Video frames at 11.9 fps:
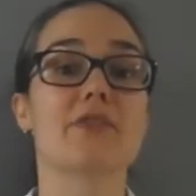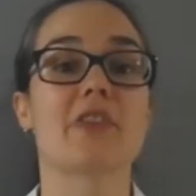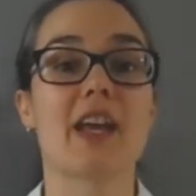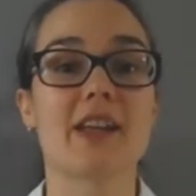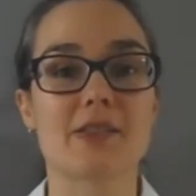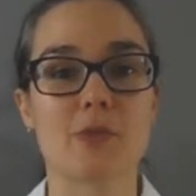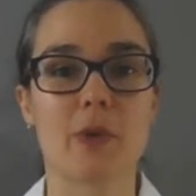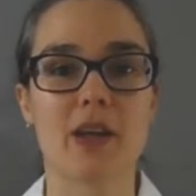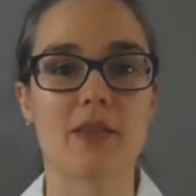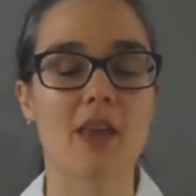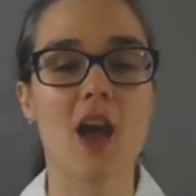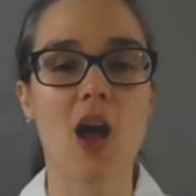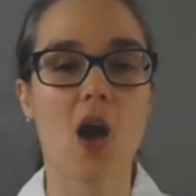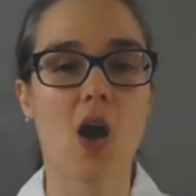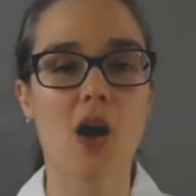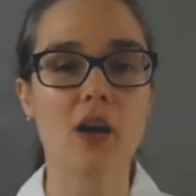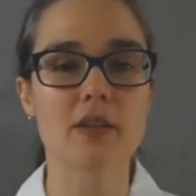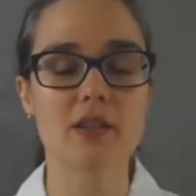unfazed with
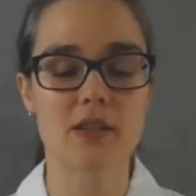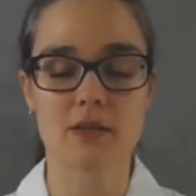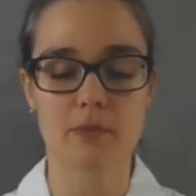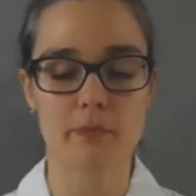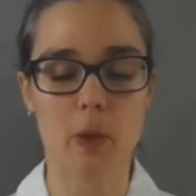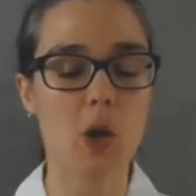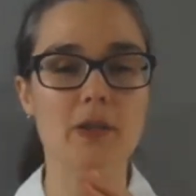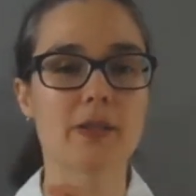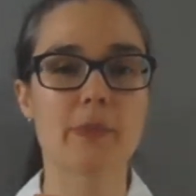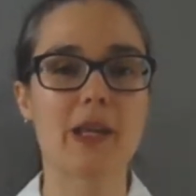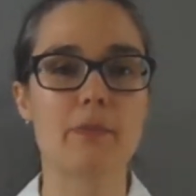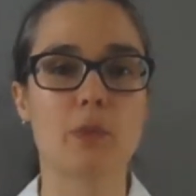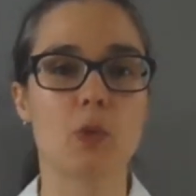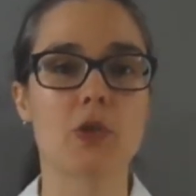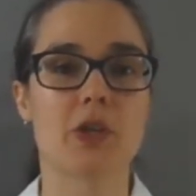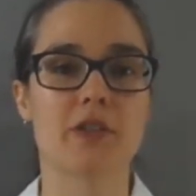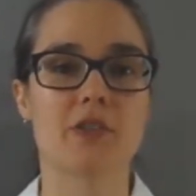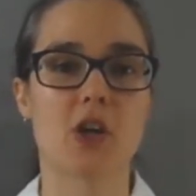hot pots being put
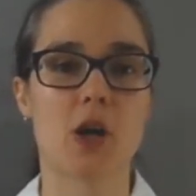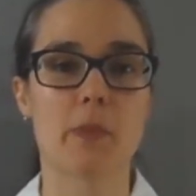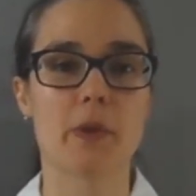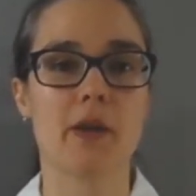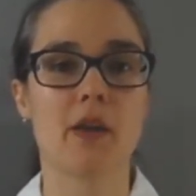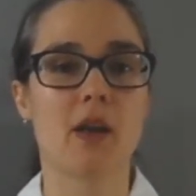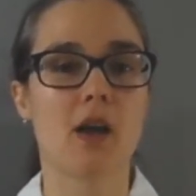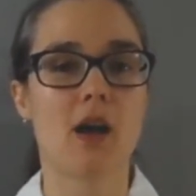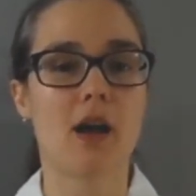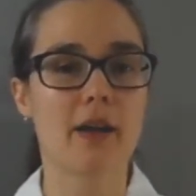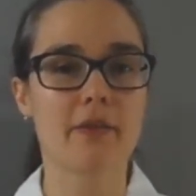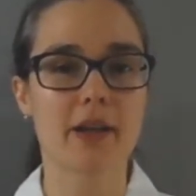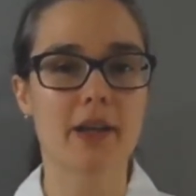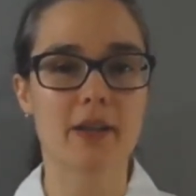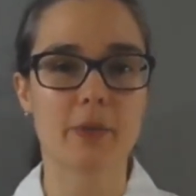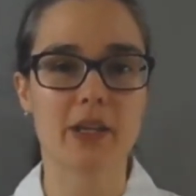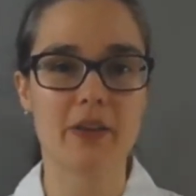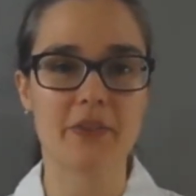on top, I reckon
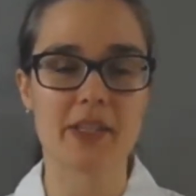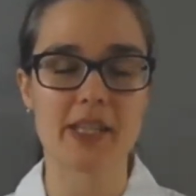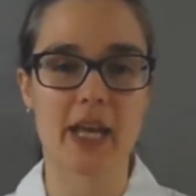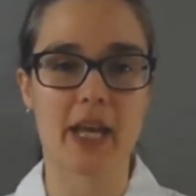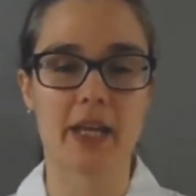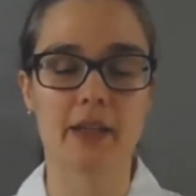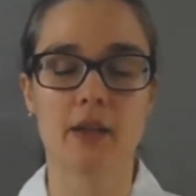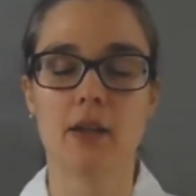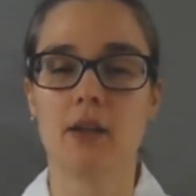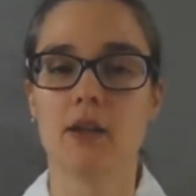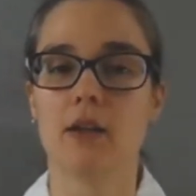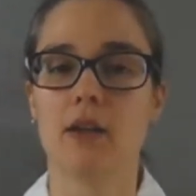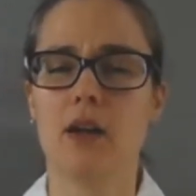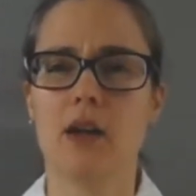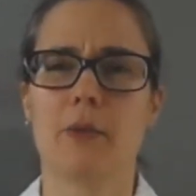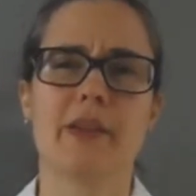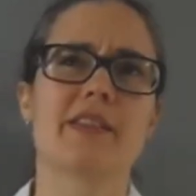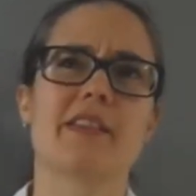it would even say,
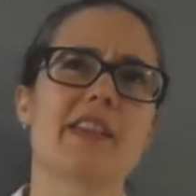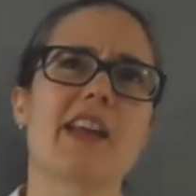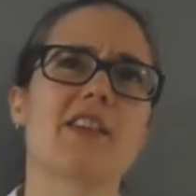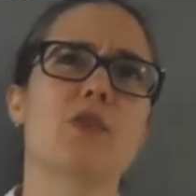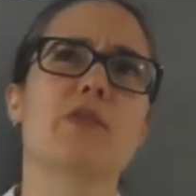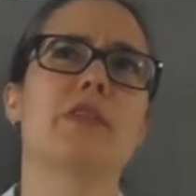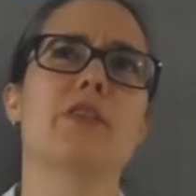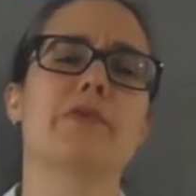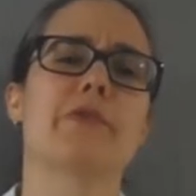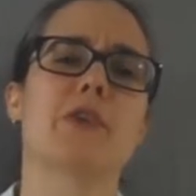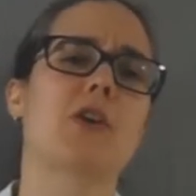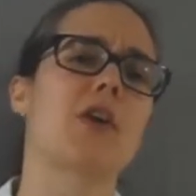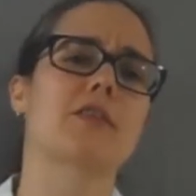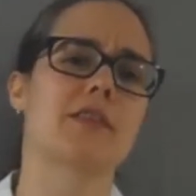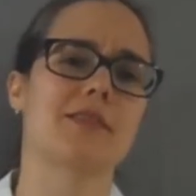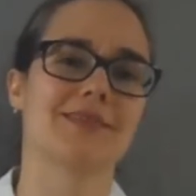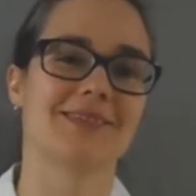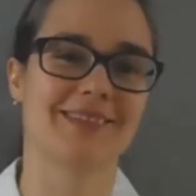"Oh, is that all you've
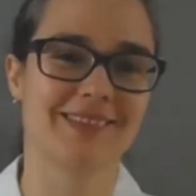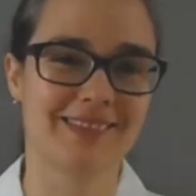got?"